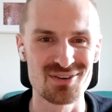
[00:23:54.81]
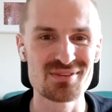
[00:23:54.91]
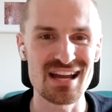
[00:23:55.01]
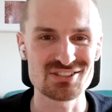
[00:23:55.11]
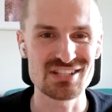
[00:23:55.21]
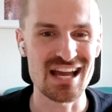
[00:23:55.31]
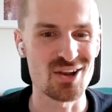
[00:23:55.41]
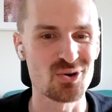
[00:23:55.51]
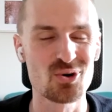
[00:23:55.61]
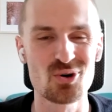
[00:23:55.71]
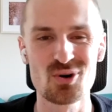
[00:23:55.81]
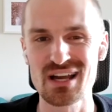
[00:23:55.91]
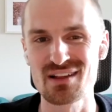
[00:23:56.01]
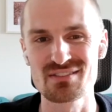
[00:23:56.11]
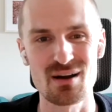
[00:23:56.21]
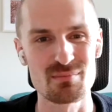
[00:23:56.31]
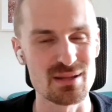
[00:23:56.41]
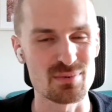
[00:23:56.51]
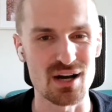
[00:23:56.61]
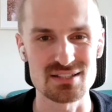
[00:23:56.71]
We actually had a whole kind of
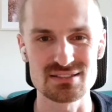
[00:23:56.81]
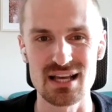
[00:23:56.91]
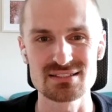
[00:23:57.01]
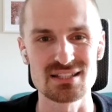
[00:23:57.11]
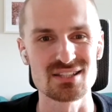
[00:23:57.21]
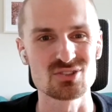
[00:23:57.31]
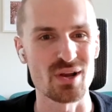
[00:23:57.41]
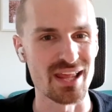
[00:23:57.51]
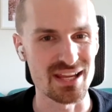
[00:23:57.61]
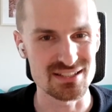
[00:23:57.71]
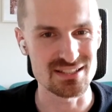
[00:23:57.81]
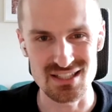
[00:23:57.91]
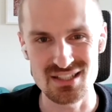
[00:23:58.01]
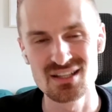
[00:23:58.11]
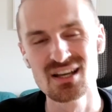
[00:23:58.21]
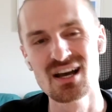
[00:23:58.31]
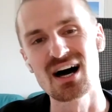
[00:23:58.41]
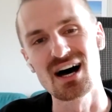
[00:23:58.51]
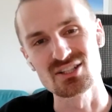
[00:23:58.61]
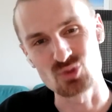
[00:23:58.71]
company process in 2018
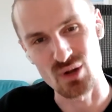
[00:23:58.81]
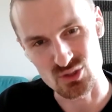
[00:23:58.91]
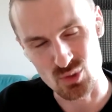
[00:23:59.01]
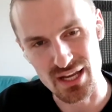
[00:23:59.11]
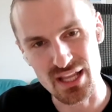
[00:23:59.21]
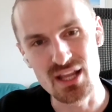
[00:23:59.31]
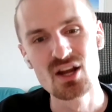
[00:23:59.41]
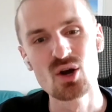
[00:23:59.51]
uh, and 2020